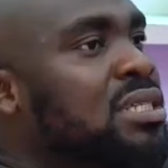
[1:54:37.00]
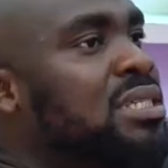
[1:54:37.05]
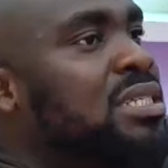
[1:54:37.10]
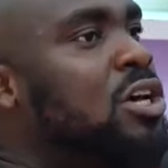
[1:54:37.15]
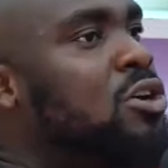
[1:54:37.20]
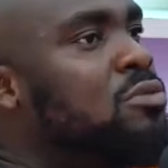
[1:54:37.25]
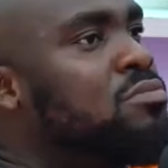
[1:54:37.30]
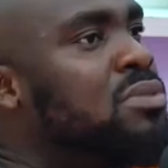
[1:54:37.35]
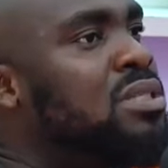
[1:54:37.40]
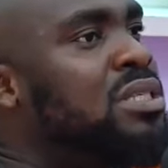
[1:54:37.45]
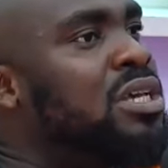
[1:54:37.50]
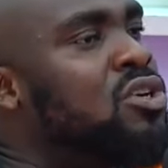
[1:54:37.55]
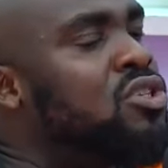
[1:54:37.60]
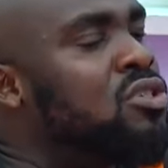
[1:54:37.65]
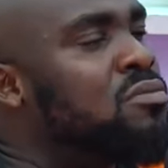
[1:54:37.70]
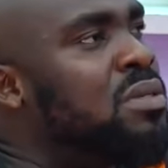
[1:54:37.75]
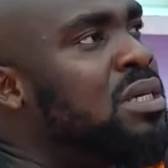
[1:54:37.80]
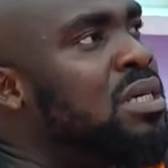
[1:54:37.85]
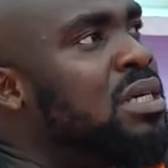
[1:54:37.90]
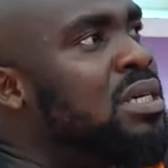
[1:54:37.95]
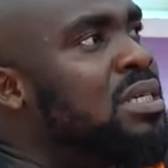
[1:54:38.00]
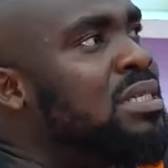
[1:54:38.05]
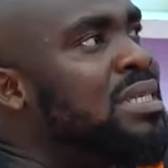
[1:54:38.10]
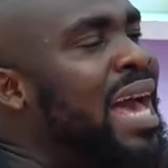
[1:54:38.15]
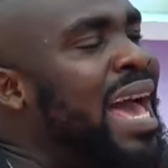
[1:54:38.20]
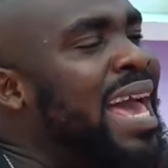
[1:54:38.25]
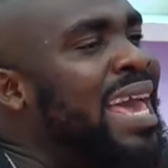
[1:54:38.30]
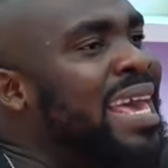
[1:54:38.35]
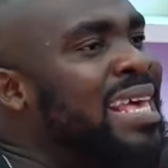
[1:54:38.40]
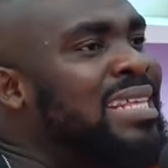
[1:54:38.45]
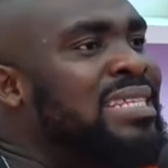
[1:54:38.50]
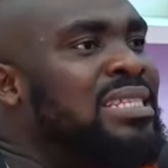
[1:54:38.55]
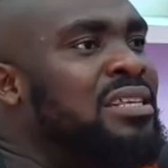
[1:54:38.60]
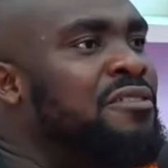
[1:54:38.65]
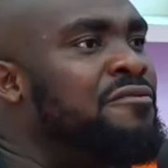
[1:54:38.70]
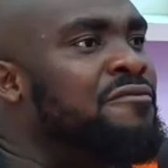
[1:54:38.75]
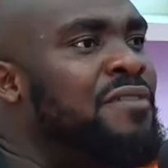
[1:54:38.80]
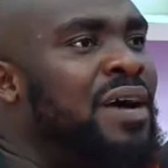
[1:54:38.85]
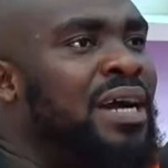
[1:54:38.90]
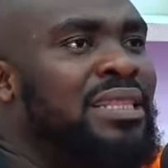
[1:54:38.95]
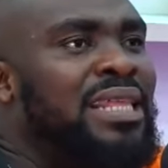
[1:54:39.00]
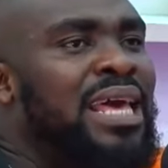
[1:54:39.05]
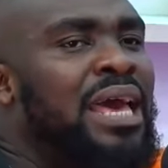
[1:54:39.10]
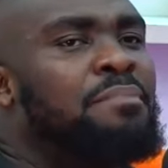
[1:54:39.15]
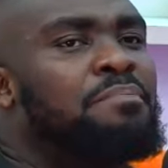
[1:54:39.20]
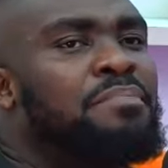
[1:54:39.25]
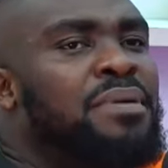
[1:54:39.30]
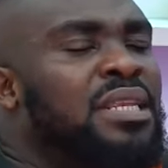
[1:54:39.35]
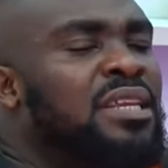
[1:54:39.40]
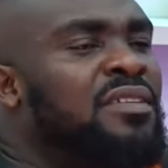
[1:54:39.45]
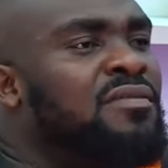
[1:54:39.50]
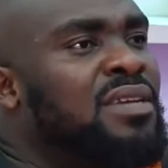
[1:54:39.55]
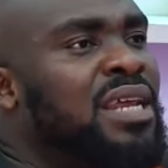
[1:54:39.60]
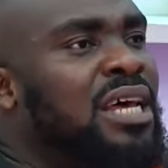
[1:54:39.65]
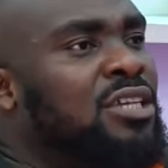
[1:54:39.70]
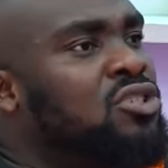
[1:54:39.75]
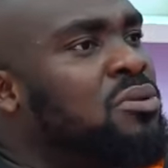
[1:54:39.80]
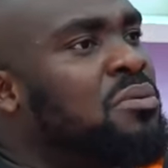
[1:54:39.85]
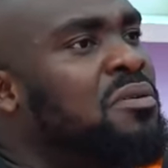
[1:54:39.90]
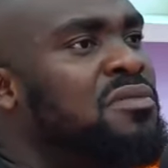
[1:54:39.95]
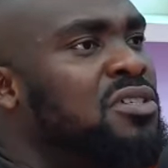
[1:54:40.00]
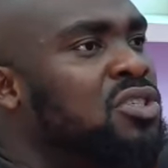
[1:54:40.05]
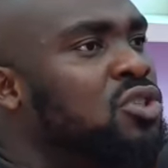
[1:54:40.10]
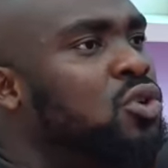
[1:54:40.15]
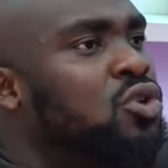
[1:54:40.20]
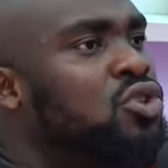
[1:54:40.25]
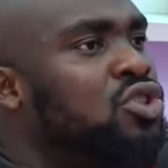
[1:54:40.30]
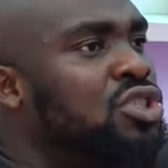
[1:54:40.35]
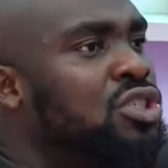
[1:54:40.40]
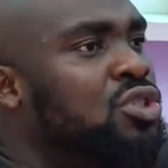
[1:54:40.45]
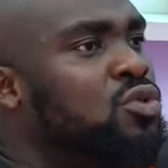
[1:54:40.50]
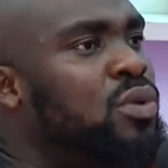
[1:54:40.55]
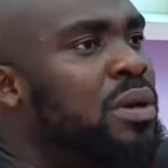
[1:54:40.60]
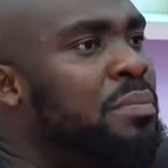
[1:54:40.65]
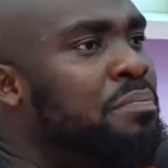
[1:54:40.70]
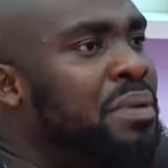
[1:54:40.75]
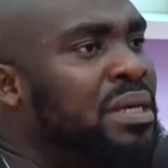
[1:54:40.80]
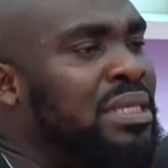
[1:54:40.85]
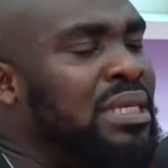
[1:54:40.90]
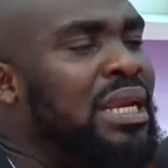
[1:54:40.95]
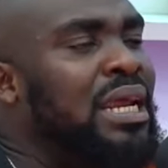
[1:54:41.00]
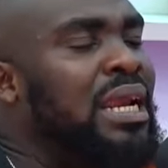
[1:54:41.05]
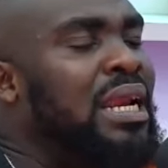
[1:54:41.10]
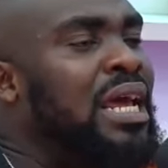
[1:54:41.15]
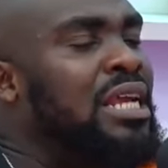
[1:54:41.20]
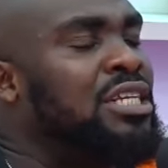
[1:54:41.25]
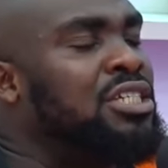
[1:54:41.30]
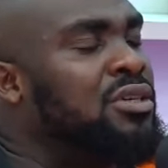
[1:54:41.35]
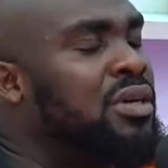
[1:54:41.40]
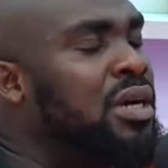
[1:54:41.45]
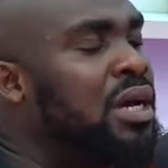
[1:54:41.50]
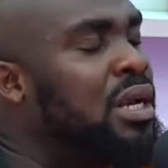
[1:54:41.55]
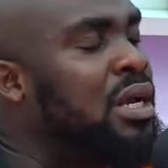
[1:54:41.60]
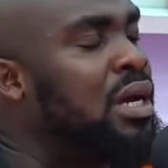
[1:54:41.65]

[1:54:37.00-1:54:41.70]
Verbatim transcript: tell, tells me is I hate the fact that I believe that some of these countries were better than Nigeria